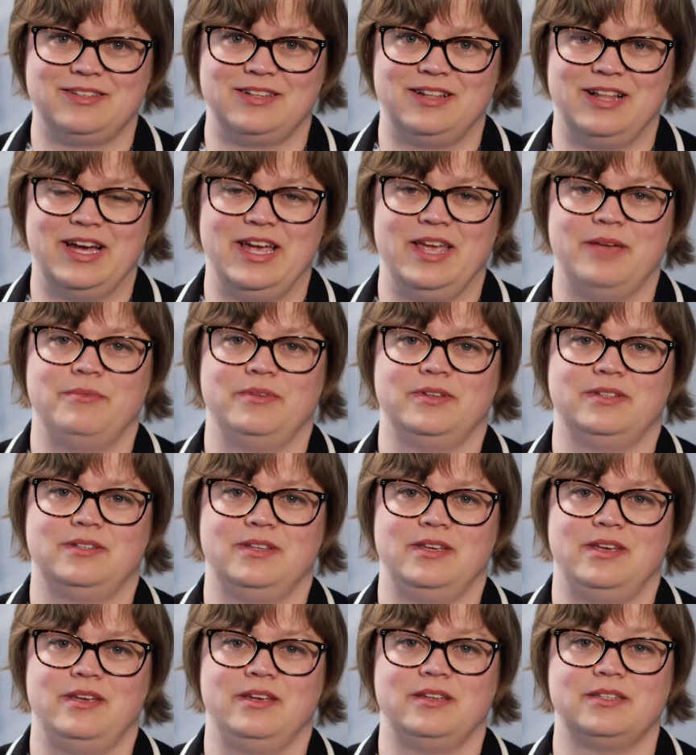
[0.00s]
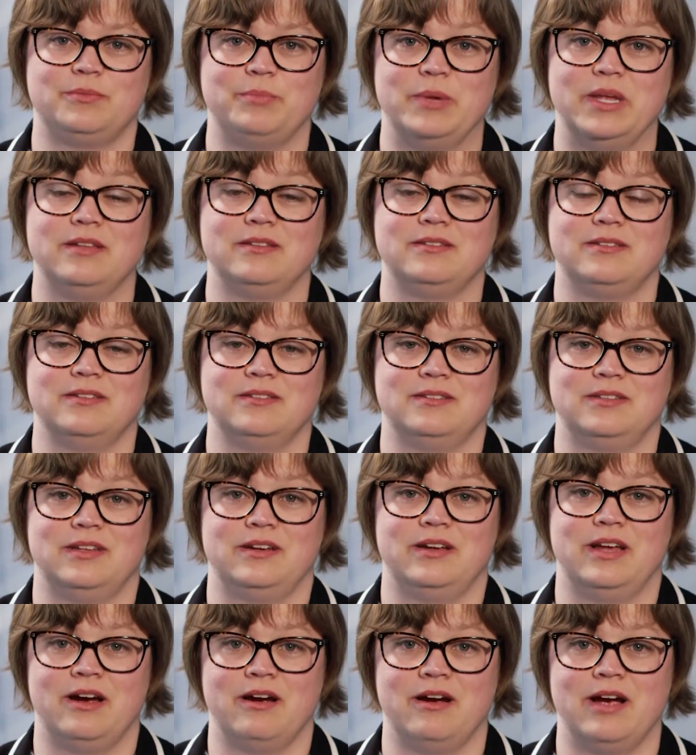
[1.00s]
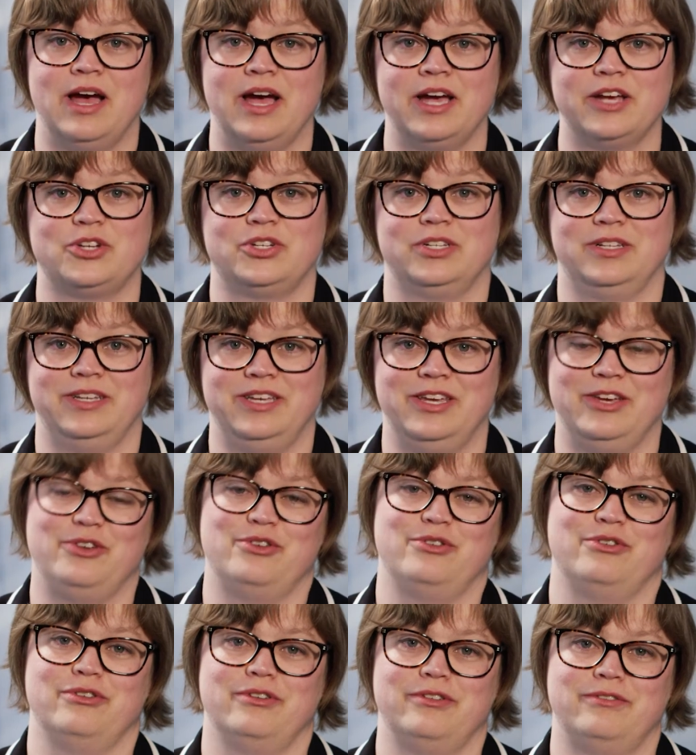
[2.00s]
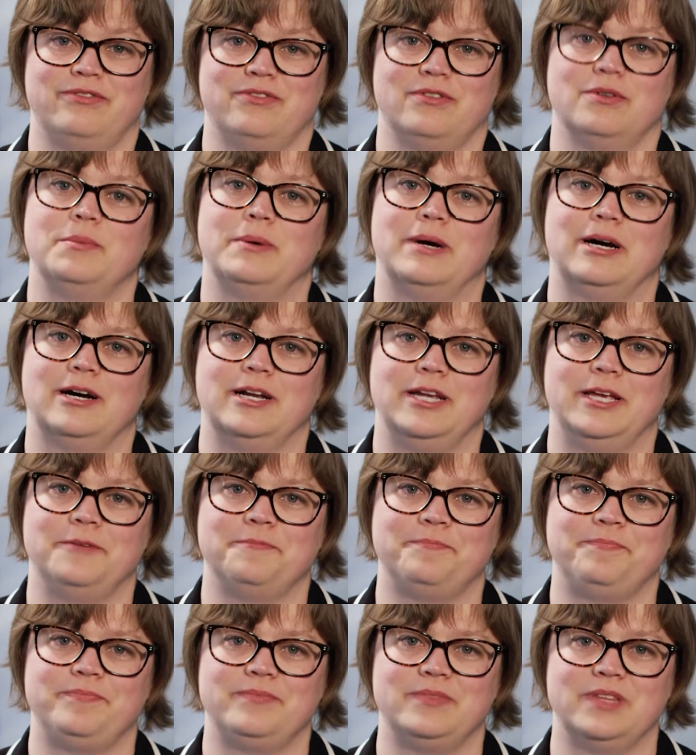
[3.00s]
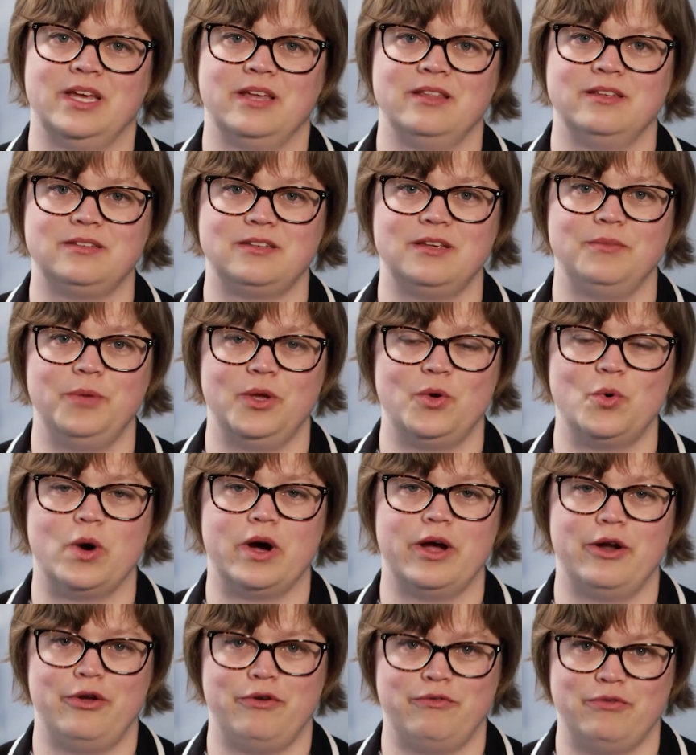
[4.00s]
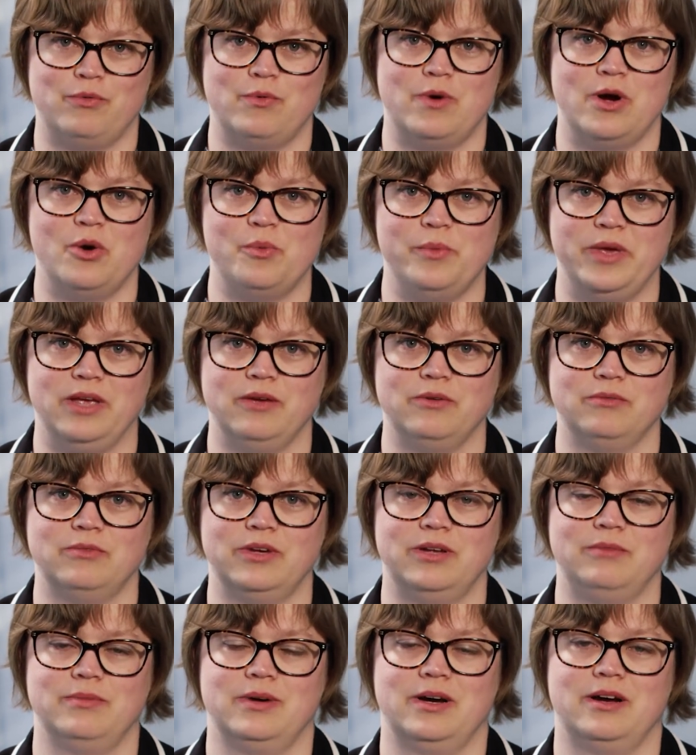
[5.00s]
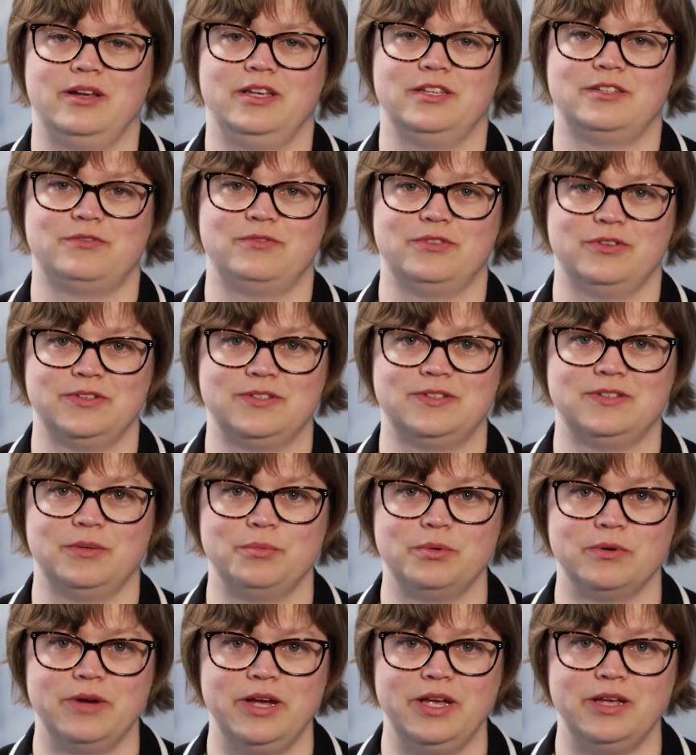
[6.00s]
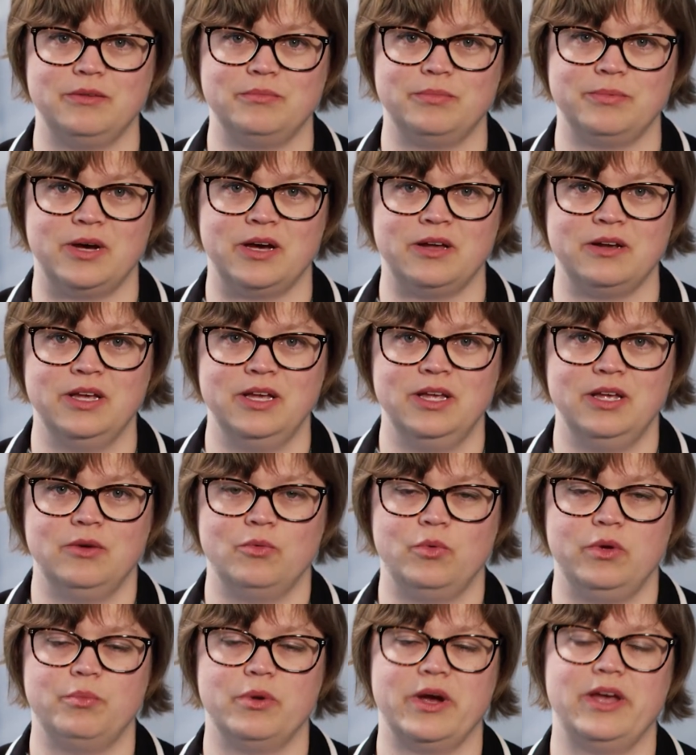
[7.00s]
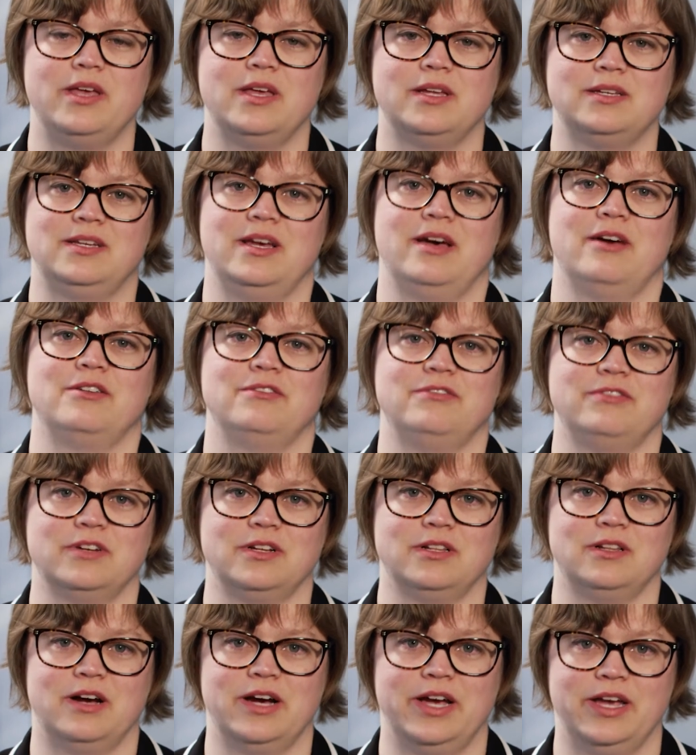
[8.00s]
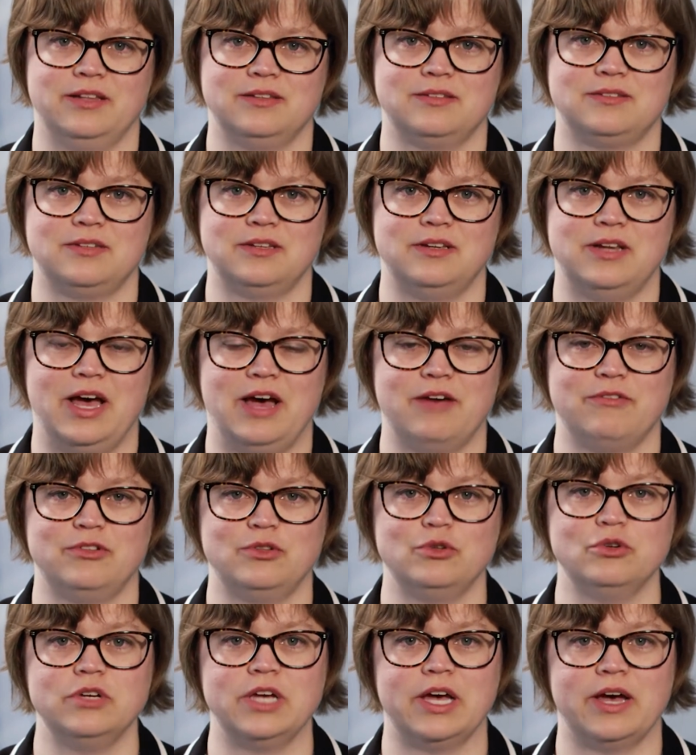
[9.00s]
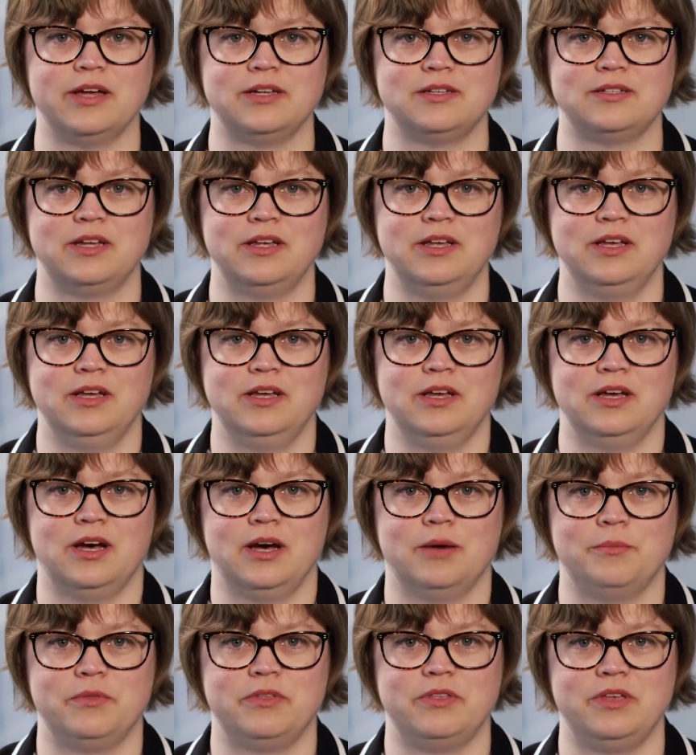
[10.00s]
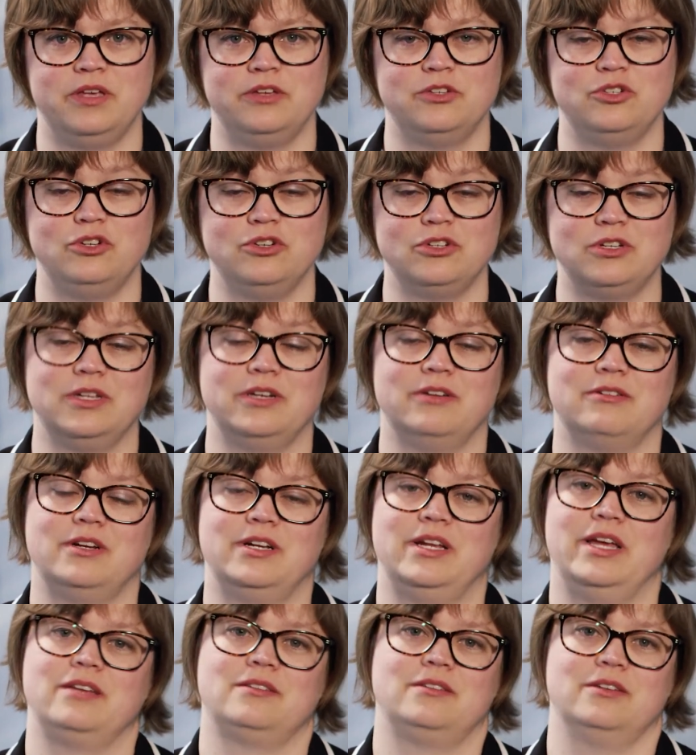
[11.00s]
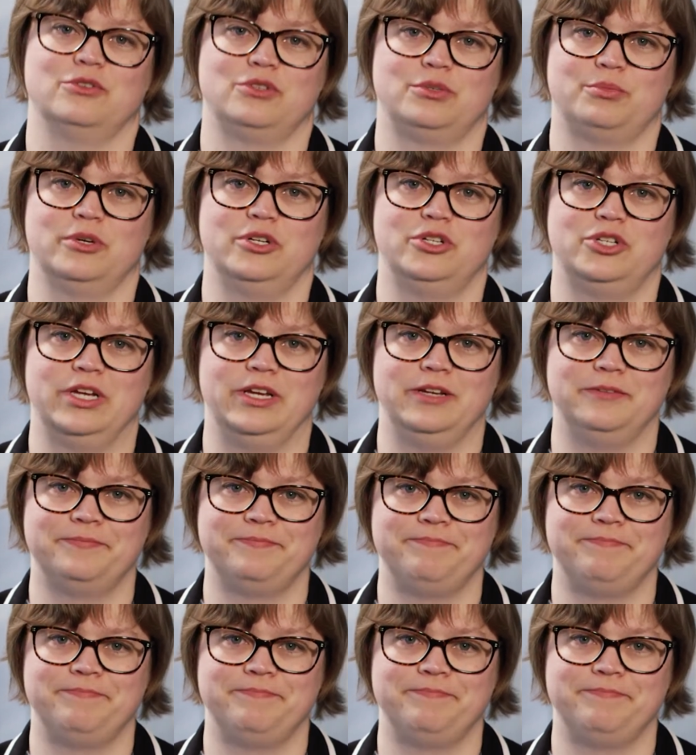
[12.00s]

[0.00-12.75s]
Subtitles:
claim is the expenses that are actually incurred for a party. Now, this can be quite overwhelming when parties first separate, but we break it down for clients and have a look at things usually on an Excel spreadsheet.